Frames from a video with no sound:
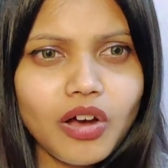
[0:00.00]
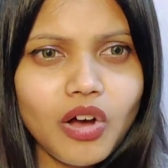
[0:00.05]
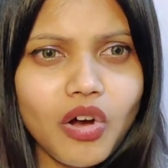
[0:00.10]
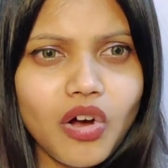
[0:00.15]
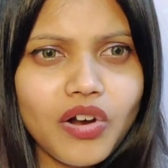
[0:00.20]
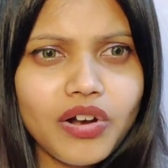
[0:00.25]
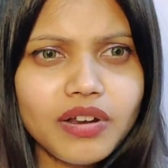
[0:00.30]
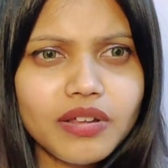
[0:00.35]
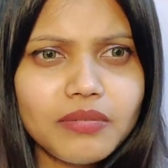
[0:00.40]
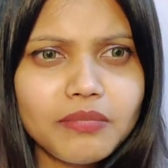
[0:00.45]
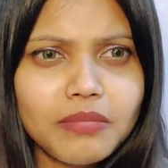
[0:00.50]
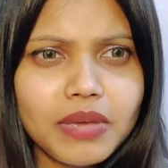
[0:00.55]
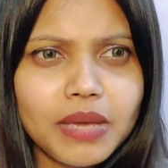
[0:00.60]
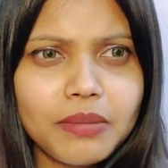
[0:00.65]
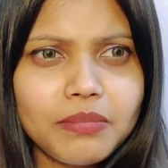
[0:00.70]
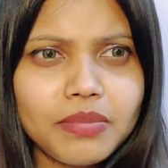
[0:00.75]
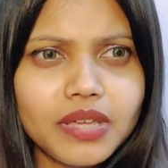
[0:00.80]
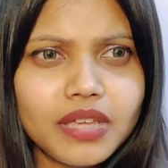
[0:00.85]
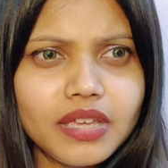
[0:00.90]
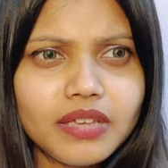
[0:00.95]
Or
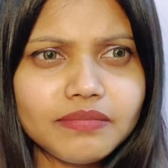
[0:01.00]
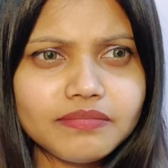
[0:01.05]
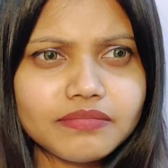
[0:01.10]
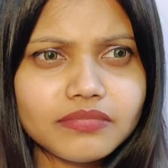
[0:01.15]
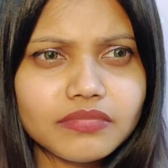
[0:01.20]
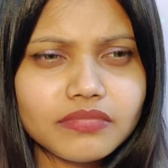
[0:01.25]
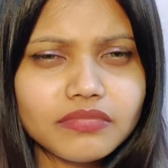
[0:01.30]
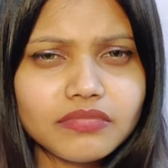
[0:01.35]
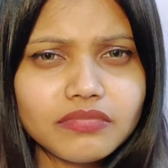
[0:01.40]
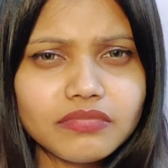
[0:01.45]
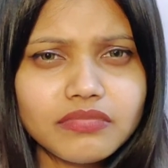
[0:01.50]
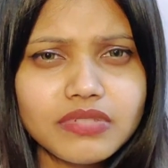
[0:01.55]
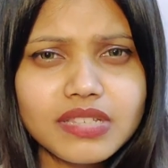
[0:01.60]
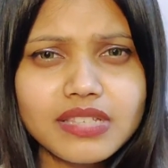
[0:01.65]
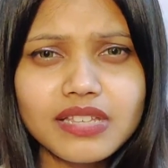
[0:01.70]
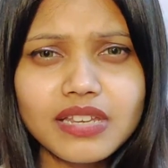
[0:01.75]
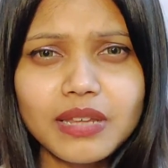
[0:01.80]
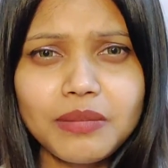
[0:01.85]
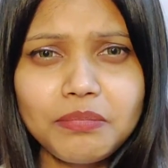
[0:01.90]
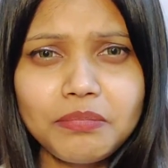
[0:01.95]
maybe
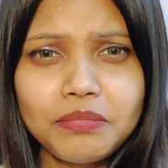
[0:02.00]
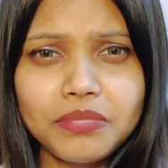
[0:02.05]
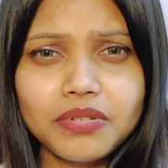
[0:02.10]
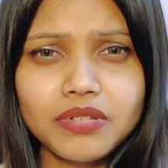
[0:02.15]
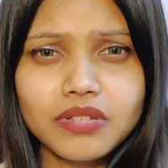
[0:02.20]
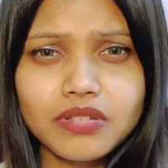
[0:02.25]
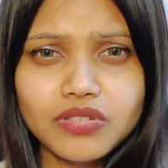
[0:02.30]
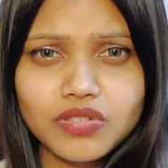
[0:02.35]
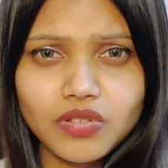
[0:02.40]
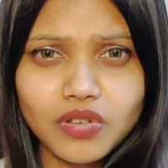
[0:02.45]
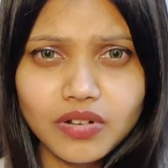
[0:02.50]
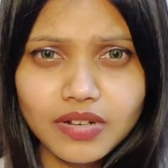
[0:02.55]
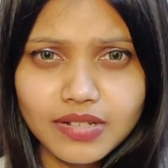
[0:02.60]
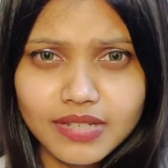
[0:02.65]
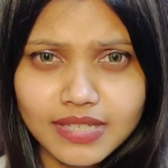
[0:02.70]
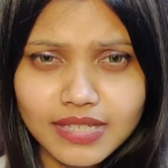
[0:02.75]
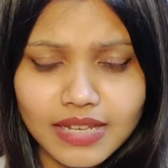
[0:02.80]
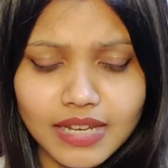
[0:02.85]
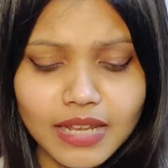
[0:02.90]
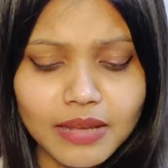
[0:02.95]

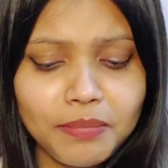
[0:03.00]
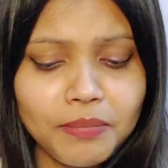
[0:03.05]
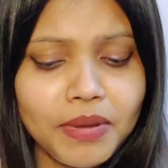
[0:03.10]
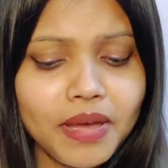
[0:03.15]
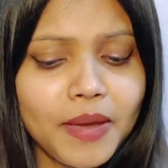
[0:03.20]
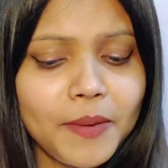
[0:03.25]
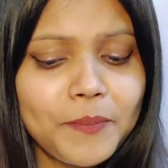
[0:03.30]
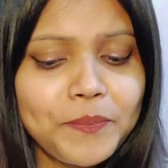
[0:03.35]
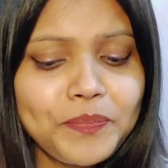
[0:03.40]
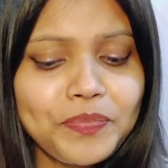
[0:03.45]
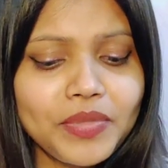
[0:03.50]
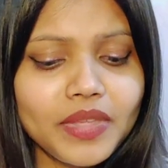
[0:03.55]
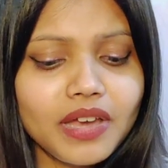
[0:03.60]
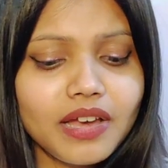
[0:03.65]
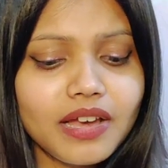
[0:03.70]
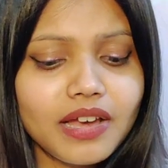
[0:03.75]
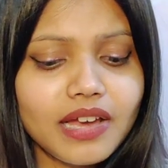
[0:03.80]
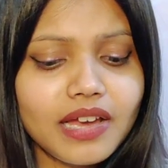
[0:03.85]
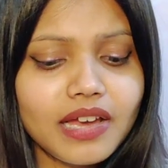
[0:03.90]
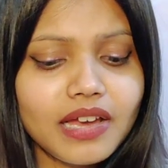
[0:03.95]

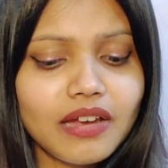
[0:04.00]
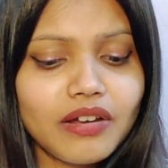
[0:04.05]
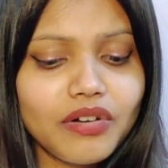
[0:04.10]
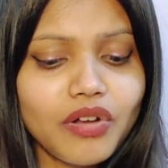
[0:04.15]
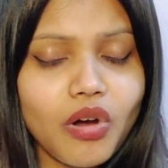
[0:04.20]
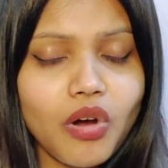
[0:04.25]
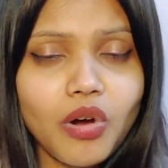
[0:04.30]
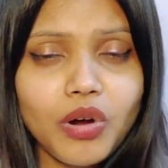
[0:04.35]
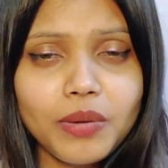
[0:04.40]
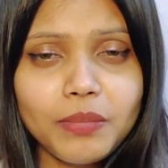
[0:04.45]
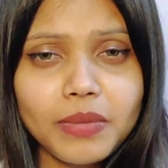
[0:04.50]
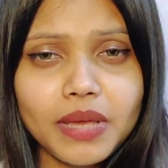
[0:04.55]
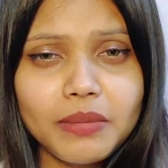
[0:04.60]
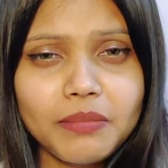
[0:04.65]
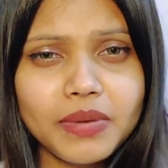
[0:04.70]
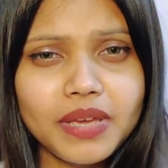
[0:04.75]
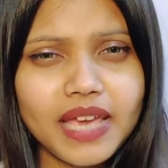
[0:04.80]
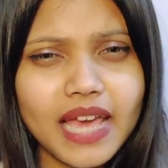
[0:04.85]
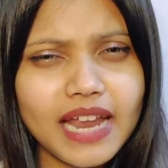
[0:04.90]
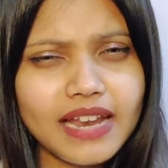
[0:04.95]

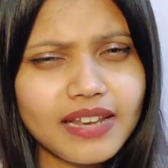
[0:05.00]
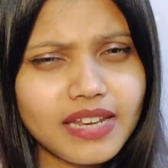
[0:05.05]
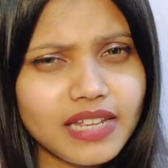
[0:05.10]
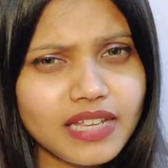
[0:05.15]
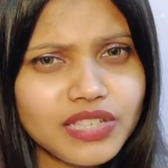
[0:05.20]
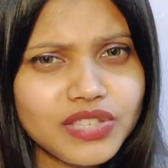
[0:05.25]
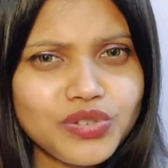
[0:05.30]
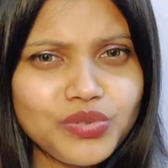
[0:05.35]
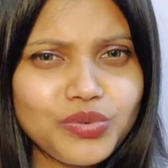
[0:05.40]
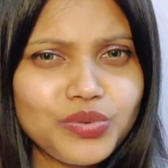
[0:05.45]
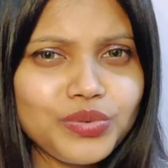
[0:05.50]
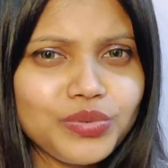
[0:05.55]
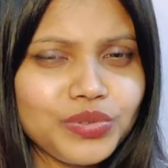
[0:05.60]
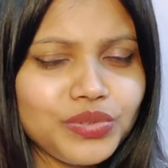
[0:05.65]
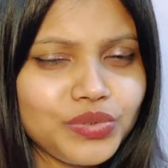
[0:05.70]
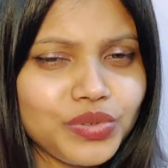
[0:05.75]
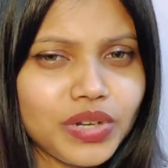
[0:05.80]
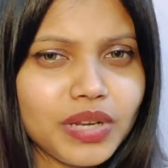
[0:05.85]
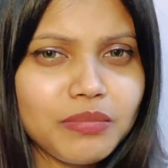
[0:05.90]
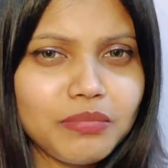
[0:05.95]
at least 2 to
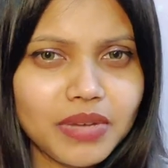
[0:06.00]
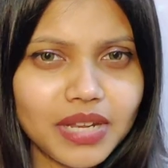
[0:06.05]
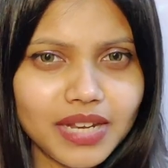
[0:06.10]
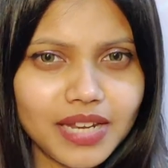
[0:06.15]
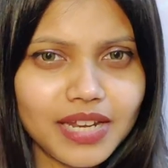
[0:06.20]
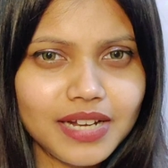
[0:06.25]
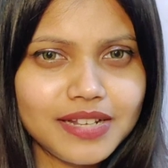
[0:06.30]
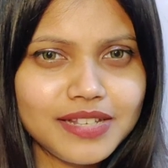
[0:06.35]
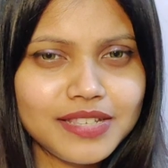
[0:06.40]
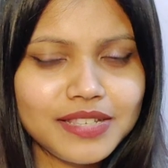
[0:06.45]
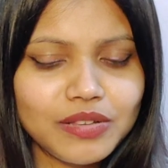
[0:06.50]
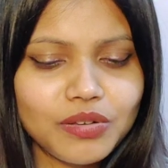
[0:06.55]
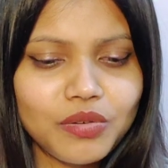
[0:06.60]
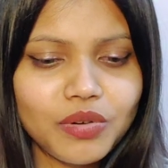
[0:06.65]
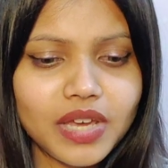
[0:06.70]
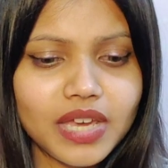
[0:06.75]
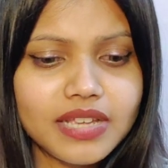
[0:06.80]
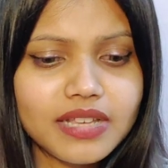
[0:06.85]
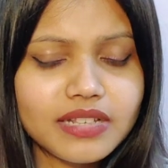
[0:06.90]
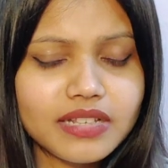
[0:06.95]
3 minutes,
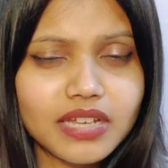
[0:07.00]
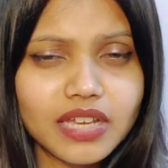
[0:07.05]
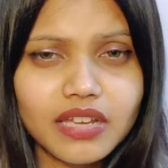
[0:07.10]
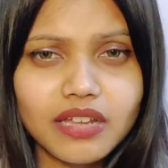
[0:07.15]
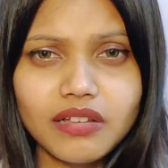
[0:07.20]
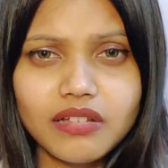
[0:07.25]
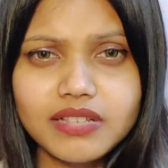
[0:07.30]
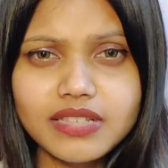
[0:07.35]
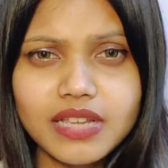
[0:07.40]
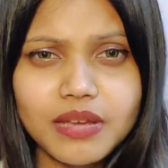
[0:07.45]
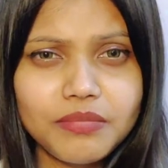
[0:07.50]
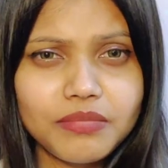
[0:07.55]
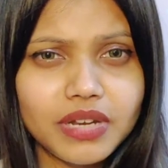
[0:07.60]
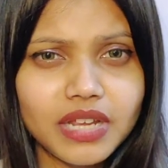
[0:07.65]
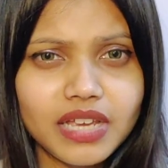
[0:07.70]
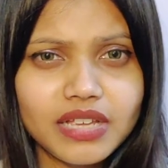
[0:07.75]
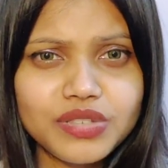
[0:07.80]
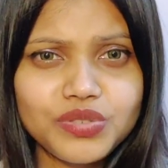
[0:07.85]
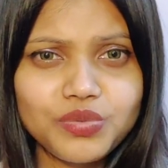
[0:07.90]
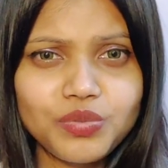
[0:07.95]
okay? Some
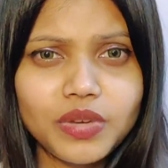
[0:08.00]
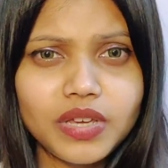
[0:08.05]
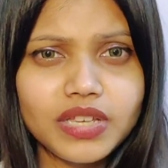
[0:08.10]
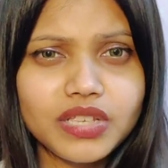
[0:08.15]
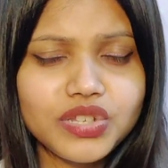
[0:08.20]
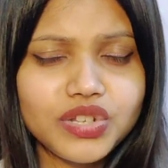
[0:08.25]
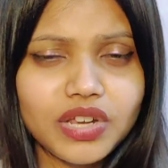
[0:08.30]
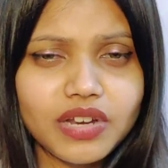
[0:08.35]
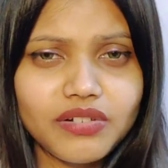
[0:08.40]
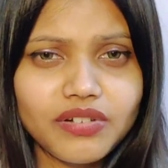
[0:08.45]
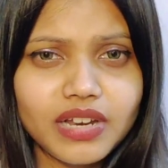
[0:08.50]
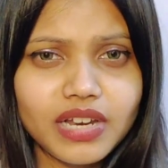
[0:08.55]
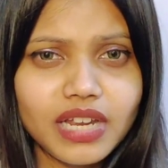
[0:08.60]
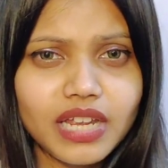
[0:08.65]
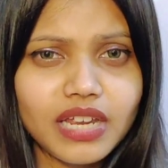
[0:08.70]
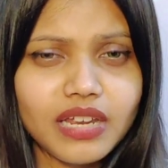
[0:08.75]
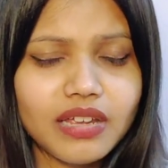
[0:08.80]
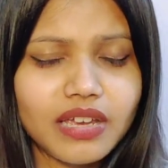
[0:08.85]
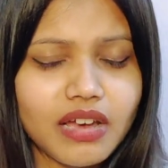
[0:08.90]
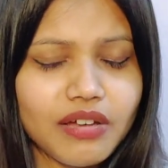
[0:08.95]
days we
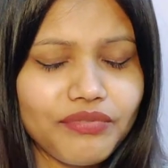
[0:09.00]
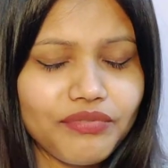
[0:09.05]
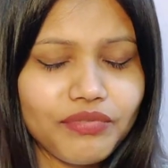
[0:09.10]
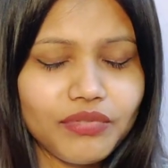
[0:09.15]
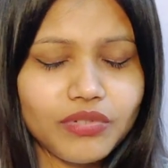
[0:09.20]
generally